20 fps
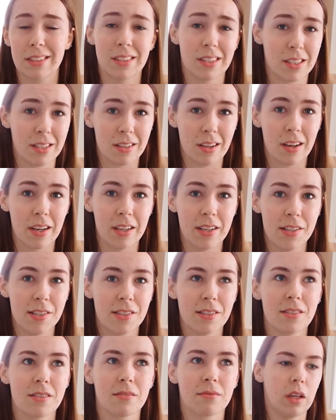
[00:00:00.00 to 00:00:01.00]

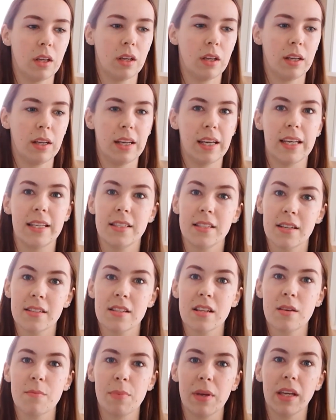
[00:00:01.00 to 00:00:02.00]
desires. He does
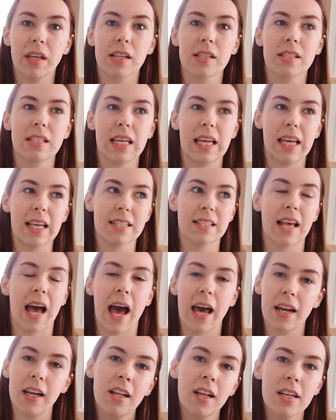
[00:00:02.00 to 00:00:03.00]
it because he has
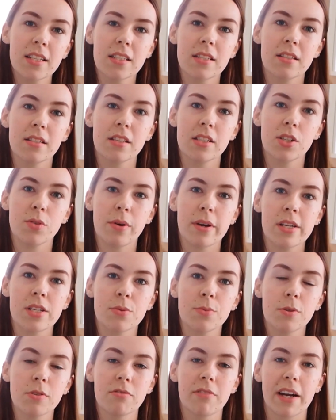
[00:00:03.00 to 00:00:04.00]
analysed the
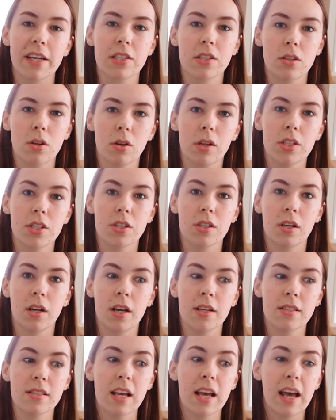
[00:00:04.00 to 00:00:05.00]
situation with greater knowledge than
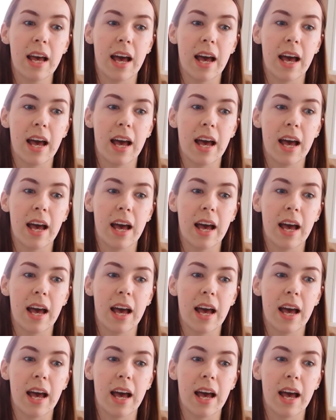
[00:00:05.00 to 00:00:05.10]
us,